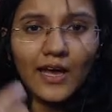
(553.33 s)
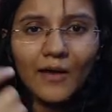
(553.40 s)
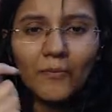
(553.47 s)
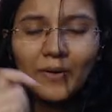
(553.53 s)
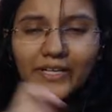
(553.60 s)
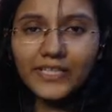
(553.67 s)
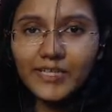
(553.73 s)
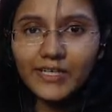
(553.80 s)

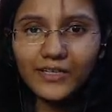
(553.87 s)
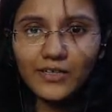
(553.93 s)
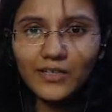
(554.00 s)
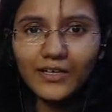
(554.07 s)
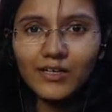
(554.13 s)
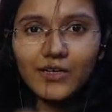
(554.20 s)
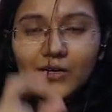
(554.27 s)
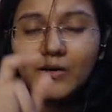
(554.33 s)
But
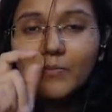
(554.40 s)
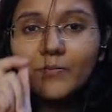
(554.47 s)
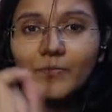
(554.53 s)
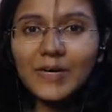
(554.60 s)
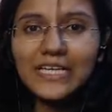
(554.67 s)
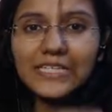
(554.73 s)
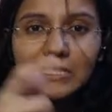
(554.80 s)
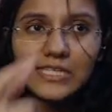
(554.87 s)
here,
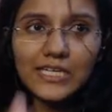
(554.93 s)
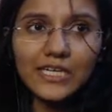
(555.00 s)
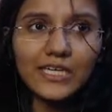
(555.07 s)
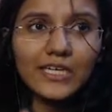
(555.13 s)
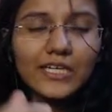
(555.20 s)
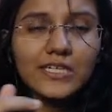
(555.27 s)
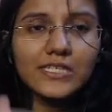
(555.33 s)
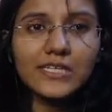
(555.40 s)

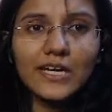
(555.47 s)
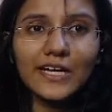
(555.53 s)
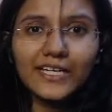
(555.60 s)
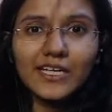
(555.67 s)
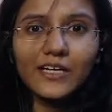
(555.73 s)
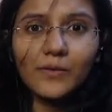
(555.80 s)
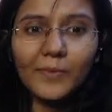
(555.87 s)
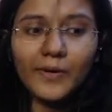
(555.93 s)
Masti is
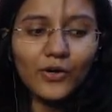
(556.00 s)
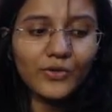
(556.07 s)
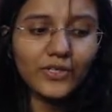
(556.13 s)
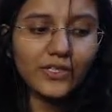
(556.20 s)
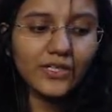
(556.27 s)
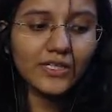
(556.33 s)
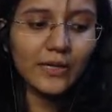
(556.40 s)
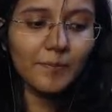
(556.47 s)
writing about
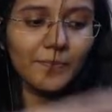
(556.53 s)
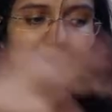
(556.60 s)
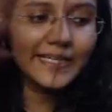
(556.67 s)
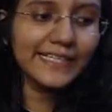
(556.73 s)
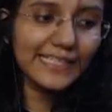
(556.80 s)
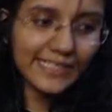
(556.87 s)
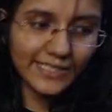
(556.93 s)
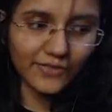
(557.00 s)
a
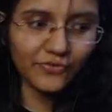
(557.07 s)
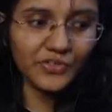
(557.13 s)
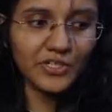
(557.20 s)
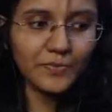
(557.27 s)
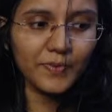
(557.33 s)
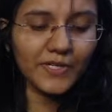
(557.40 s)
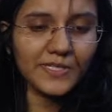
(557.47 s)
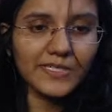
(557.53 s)
completely different
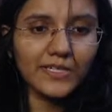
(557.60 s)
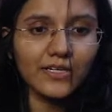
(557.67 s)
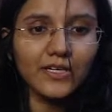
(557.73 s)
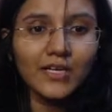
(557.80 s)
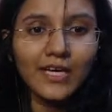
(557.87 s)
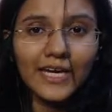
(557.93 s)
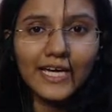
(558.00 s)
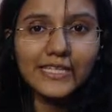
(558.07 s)
person.
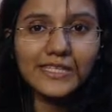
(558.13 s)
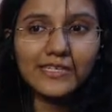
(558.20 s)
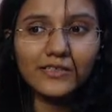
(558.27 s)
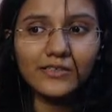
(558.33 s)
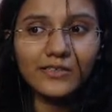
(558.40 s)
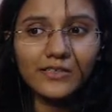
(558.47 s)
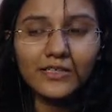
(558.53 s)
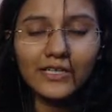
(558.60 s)
It's
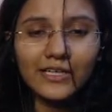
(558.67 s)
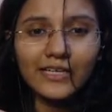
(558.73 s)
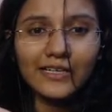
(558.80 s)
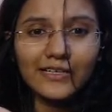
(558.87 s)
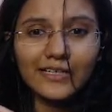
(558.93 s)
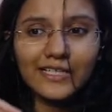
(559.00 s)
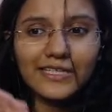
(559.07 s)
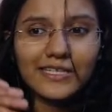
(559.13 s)

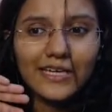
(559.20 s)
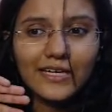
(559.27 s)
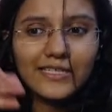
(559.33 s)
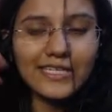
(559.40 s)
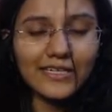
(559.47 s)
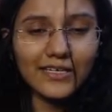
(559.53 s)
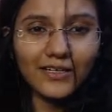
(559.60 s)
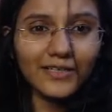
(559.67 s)

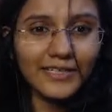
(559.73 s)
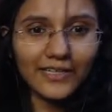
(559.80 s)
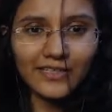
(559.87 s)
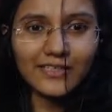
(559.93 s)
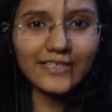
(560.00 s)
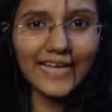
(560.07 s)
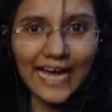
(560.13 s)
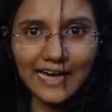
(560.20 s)
another
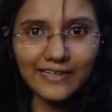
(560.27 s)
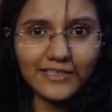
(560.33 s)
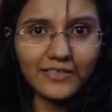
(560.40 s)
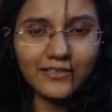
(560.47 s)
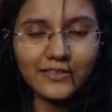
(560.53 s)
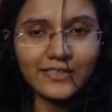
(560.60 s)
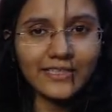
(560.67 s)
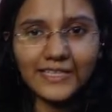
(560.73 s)

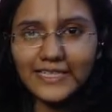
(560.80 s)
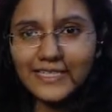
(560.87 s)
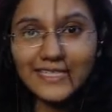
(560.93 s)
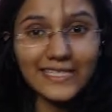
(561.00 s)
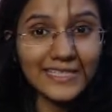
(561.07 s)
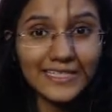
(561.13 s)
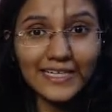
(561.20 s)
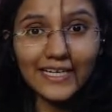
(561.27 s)
character that he's
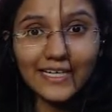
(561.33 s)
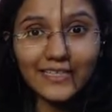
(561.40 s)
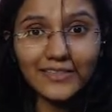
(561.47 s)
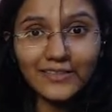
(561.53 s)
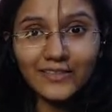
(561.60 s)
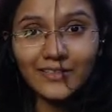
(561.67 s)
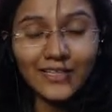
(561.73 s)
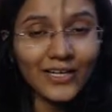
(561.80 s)

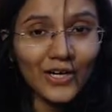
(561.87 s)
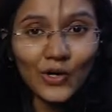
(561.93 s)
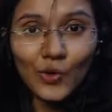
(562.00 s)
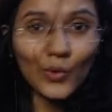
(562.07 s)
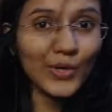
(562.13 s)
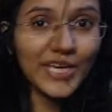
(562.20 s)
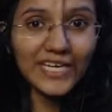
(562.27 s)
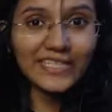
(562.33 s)
created,
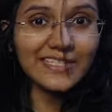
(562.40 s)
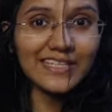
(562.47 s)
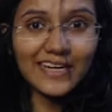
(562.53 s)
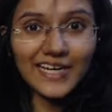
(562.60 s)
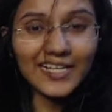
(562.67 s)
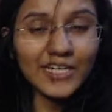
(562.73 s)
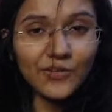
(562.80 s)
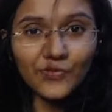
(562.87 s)
who he is
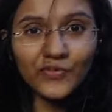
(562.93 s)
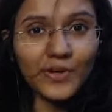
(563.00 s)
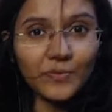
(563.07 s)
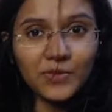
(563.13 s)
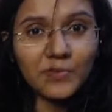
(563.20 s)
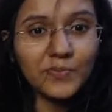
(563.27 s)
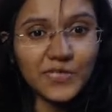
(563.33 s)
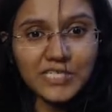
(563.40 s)
writing from
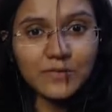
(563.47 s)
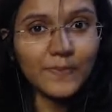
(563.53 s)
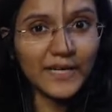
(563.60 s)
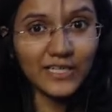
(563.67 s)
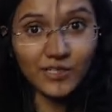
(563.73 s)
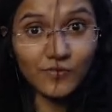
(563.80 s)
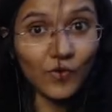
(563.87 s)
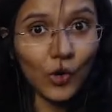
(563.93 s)
the
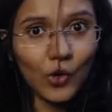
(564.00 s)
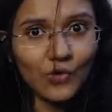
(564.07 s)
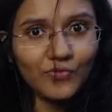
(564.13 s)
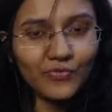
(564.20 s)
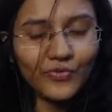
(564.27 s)
perspective of,